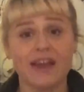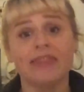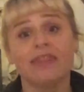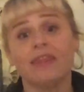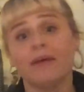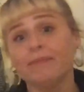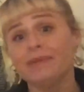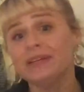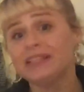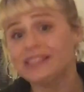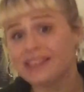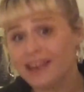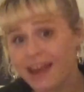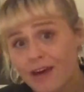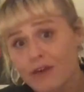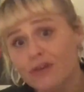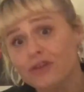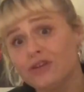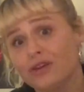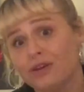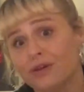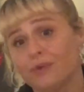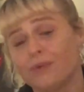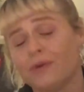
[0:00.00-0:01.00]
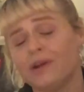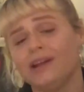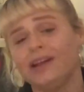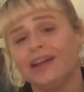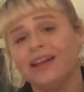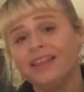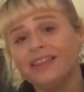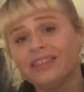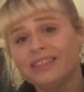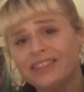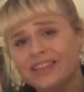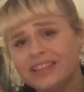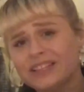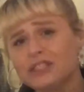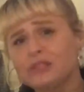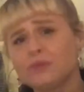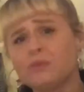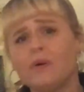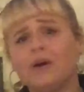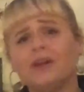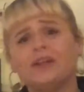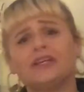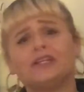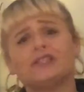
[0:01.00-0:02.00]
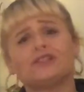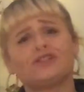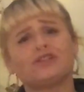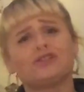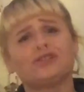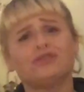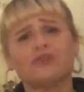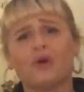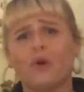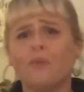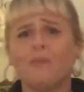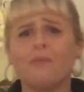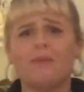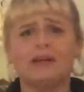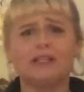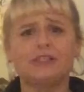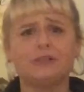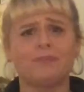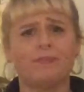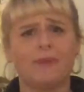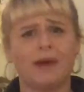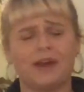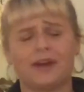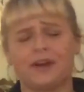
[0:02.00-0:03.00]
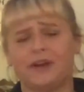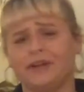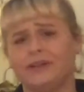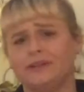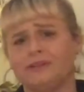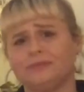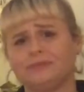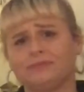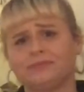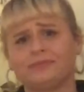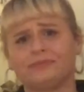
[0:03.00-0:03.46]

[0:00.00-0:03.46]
And let me tell you, this one is so much better.